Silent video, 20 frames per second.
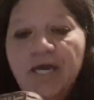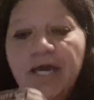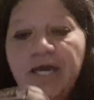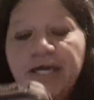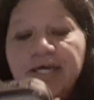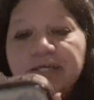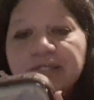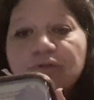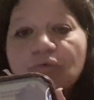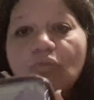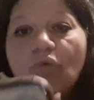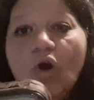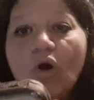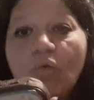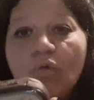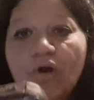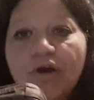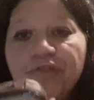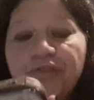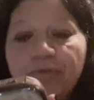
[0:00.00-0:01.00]
is well
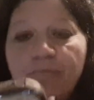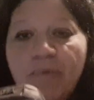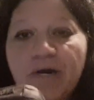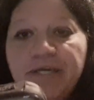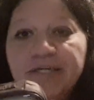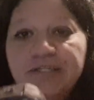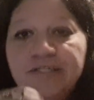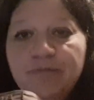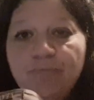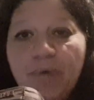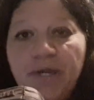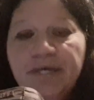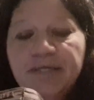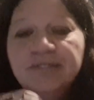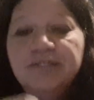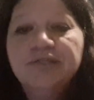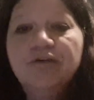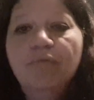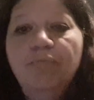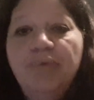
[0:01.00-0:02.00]
worth the money spent.
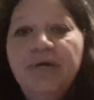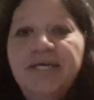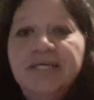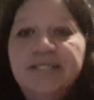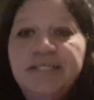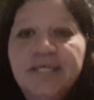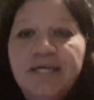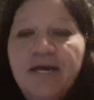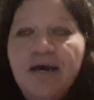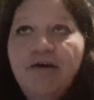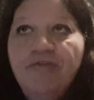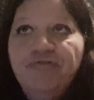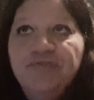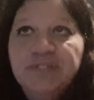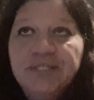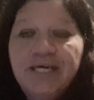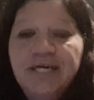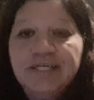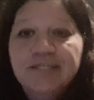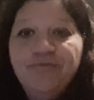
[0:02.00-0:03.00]
So BCF
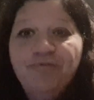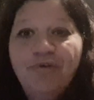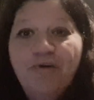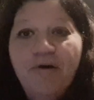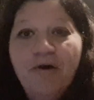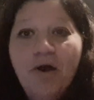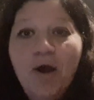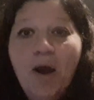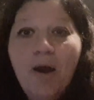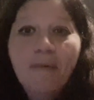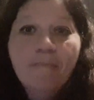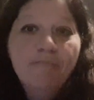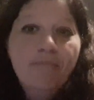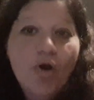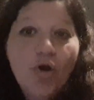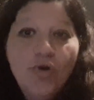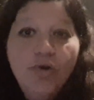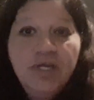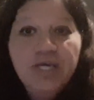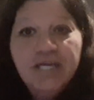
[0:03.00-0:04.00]
stands for
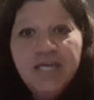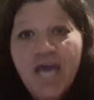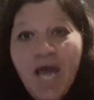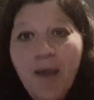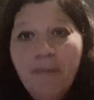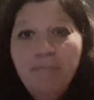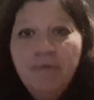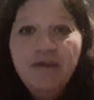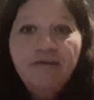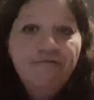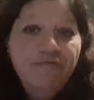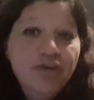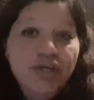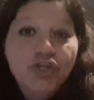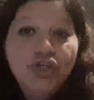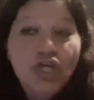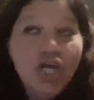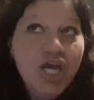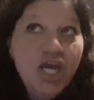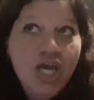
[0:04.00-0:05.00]
boating, camping,
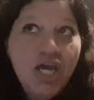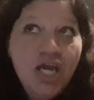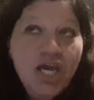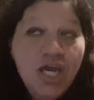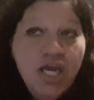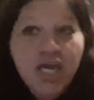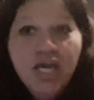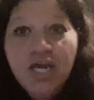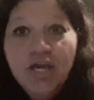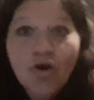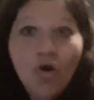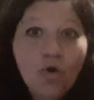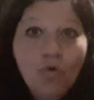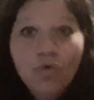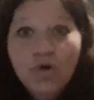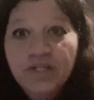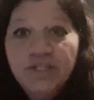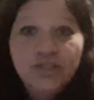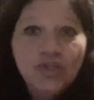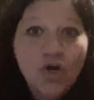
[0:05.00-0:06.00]
fishing. Oh,
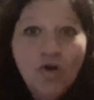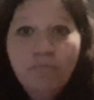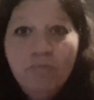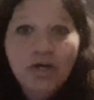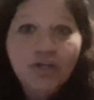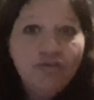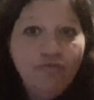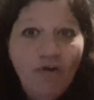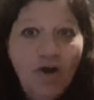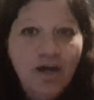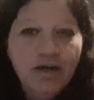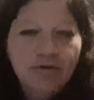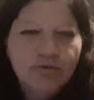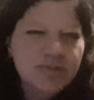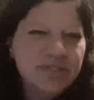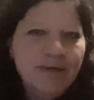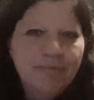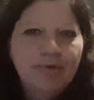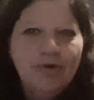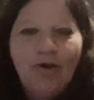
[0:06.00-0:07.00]
it's so much fun, or
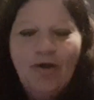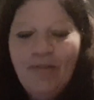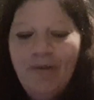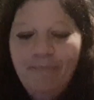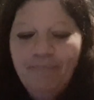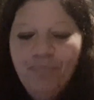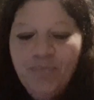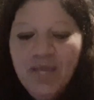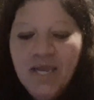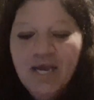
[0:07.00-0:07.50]
something like that.